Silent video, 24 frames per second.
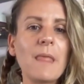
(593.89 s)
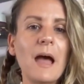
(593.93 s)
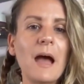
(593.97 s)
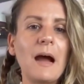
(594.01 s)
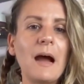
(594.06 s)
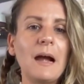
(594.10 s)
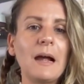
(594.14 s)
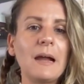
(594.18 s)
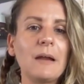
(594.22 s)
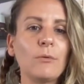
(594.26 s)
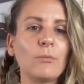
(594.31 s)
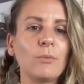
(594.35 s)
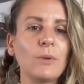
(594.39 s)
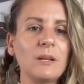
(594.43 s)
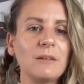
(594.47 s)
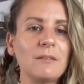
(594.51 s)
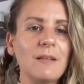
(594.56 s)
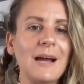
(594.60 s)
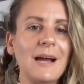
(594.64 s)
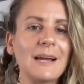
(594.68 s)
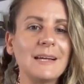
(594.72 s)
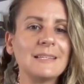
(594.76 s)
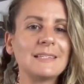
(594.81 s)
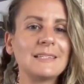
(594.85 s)
I
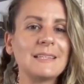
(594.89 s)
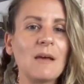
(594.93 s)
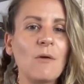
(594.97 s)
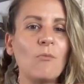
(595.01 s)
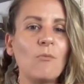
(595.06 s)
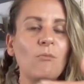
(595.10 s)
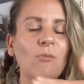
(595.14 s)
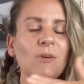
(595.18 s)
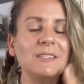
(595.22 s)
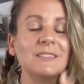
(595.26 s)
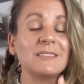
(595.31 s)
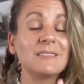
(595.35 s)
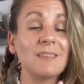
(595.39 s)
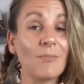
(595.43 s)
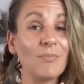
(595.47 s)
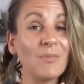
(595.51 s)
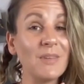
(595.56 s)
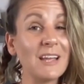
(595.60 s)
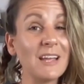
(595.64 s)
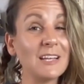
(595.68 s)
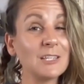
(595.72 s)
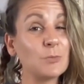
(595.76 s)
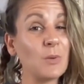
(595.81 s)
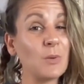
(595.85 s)
realized that when
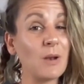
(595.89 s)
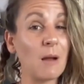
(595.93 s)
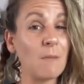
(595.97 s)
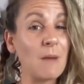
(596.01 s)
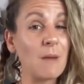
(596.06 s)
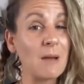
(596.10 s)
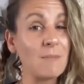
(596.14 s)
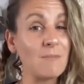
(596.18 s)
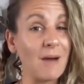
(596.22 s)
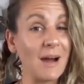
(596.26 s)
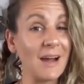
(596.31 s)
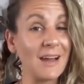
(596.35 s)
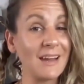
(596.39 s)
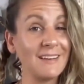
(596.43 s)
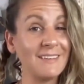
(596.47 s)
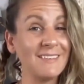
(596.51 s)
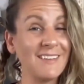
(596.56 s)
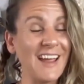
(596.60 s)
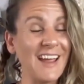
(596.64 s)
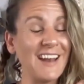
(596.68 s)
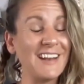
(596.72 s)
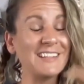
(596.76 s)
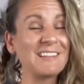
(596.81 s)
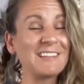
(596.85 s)
something has been on my mind
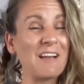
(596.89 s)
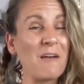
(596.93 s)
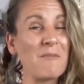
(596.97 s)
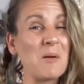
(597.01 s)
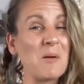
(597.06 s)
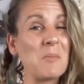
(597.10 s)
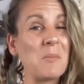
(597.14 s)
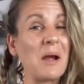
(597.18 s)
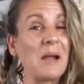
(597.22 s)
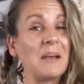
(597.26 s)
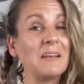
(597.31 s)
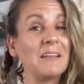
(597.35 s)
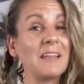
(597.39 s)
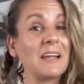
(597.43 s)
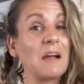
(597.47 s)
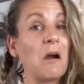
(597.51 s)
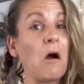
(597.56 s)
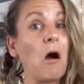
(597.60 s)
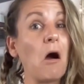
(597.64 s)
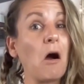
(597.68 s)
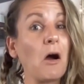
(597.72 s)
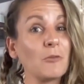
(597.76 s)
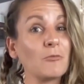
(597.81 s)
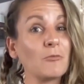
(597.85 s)
and it's on my mind like
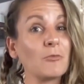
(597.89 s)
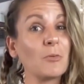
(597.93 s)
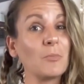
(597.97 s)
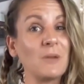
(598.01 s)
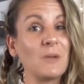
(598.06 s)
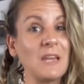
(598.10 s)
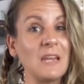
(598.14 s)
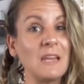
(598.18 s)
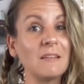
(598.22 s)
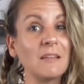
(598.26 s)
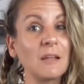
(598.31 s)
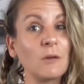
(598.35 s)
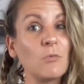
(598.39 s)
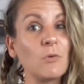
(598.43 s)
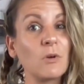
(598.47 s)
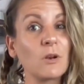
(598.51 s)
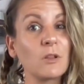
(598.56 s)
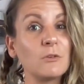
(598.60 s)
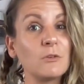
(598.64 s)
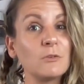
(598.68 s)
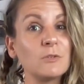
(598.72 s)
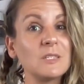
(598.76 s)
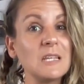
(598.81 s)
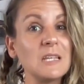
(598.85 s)
on repeat, like one of
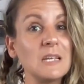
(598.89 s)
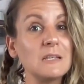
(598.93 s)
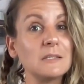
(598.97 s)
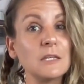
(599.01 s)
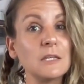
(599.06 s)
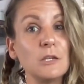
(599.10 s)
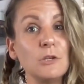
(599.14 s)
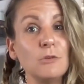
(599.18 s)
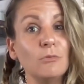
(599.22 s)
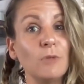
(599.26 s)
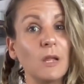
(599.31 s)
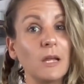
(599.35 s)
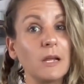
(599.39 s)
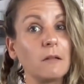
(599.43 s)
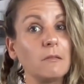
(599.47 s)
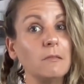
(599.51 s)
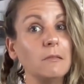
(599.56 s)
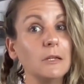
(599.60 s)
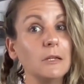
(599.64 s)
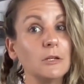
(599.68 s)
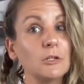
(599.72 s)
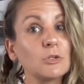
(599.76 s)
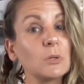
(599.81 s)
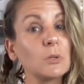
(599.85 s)
those things that you like
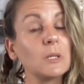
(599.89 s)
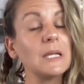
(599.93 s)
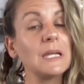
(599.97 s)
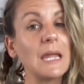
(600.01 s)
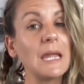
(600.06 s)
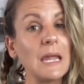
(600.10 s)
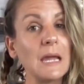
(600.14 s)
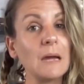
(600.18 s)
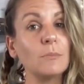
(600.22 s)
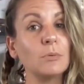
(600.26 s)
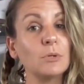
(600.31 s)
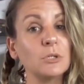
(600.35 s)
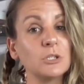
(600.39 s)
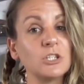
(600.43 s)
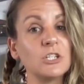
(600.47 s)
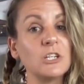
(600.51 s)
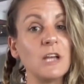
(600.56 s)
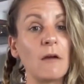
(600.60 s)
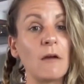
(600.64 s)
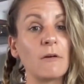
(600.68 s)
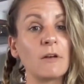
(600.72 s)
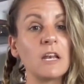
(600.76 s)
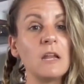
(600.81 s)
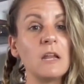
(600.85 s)
literally can't push
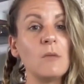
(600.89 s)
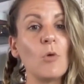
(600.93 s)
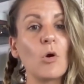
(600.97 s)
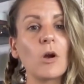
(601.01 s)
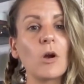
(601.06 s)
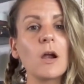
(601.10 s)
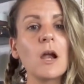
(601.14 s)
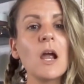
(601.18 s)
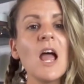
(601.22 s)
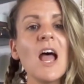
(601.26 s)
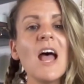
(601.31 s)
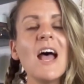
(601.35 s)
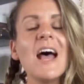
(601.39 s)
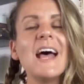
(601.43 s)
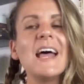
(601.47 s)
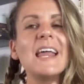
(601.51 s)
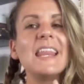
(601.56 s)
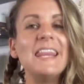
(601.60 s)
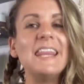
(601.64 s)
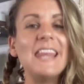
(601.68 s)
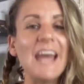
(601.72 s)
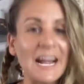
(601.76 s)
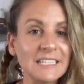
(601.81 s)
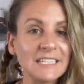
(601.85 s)
down anymore,
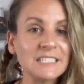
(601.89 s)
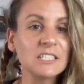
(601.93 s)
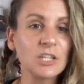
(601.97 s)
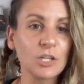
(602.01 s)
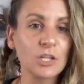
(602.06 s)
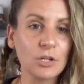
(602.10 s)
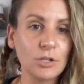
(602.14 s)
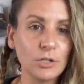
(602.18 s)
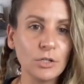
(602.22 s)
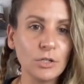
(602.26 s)
that's the